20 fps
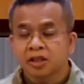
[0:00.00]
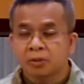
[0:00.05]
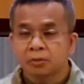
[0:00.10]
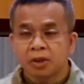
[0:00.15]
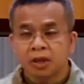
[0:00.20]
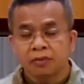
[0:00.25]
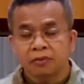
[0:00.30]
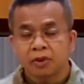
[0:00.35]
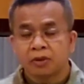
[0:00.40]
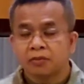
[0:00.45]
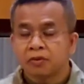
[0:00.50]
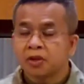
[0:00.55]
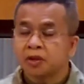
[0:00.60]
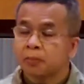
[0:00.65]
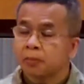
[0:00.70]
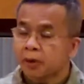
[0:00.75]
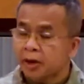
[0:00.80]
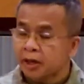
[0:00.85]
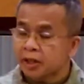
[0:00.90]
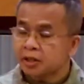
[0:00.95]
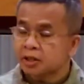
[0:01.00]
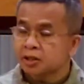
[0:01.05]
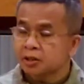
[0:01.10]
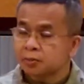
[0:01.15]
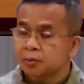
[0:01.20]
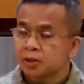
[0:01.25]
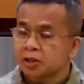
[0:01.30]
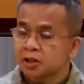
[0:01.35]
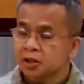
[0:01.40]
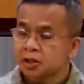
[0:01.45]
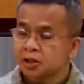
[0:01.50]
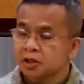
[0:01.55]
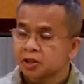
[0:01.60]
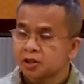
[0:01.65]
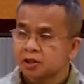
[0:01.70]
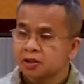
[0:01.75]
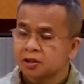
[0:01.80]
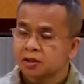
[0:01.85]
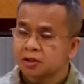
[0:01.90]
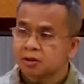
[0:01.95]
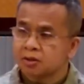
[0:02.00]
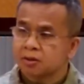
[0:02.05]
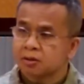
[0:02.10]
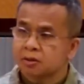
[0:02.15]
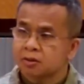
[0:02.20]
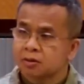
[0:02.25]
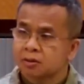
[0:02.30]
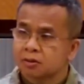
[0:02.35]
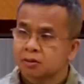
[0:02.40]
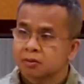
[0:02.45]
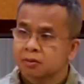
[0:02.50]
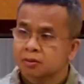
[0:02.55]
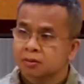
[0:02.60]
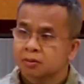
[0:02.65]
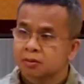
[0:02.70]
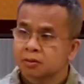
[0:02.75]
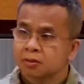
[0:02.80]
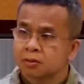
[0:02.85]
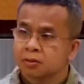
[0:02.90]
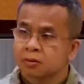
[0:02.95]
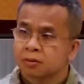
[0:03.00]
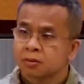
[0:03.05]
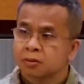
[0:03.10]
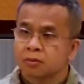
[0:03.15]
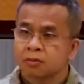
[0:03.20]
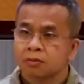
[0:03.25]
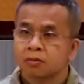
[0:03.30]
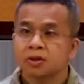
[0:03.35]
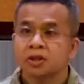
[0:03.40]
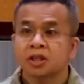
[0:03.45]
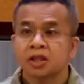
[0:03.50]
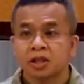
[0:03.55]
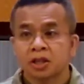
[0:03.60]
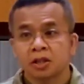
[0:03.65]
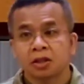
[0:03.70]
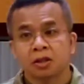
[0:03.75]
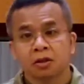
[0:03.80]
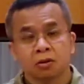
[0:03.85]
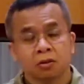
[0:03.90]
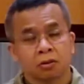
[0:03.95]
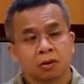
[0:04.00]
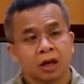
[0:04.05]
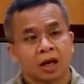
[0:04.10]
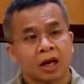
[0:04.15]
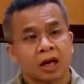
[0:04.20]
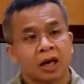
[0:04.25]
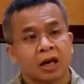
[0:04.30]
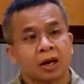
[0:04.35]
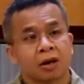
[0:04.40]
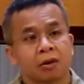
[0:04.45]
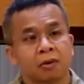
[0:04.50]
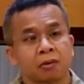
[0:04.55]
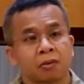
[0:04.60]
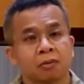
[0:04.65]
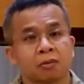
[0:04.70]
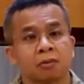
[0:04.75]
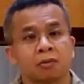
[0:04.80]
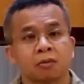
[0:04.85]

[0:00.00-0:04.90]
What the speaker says: when we practice meditation, we can know how